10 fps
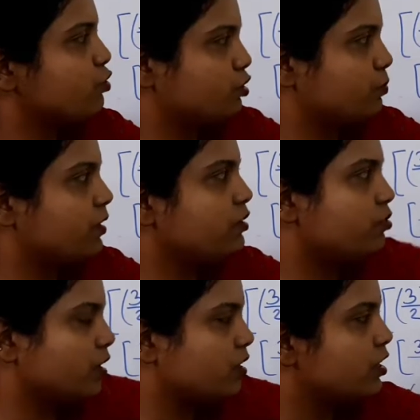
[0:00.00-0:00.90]
to the power
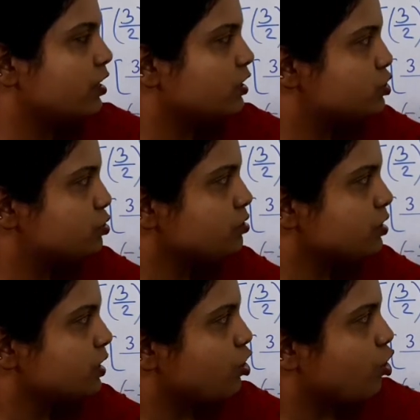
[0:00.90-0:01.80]
3. So
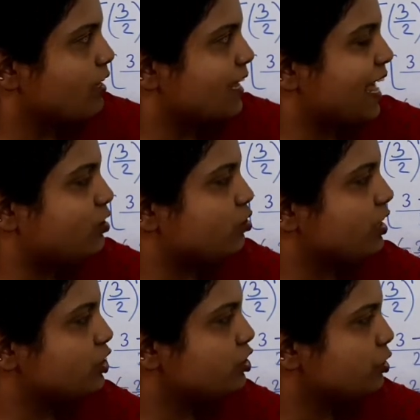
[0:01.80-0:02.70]
on
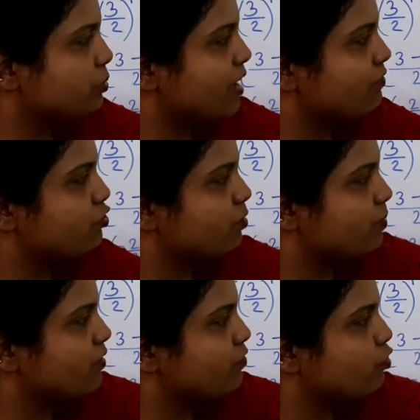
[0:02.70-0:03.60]
calculation you have 3
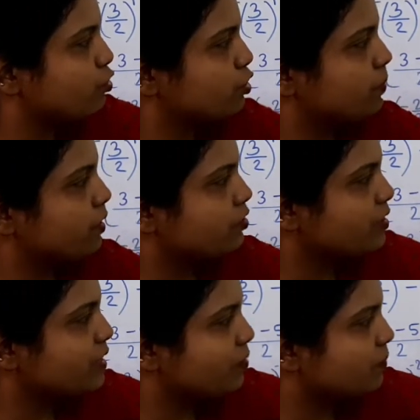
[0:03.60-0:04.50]
by 4 to the power 3,
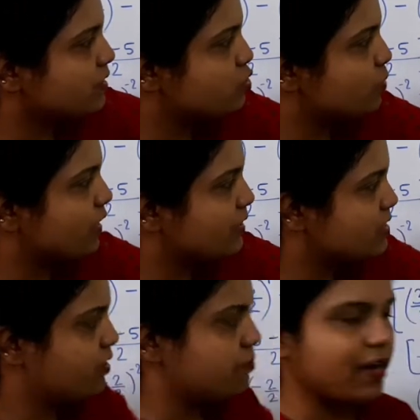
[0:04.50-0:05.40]
that means
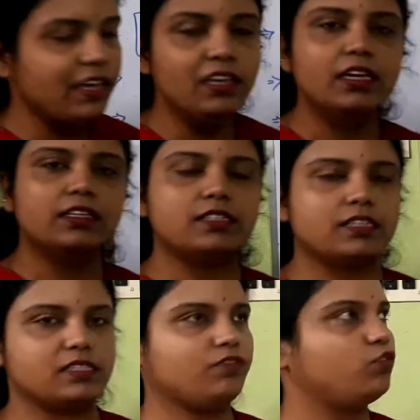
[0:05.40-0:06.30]
27 by
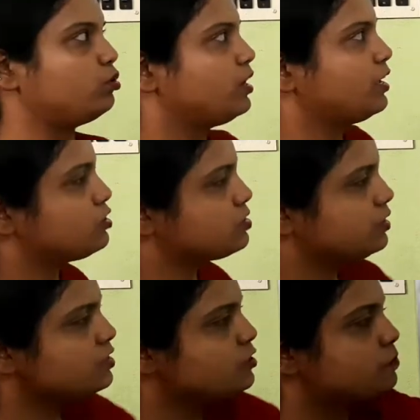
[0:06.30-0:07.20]
64. So
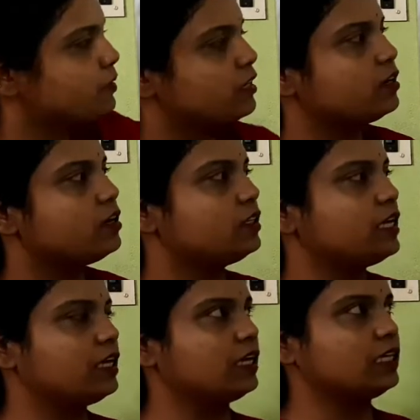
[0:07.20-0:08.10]
this particular
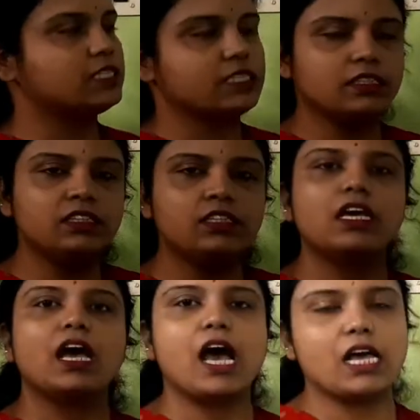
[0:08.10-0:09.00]
thing is the
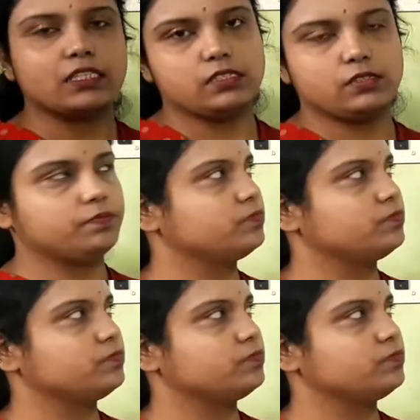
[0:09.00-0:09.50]
answer.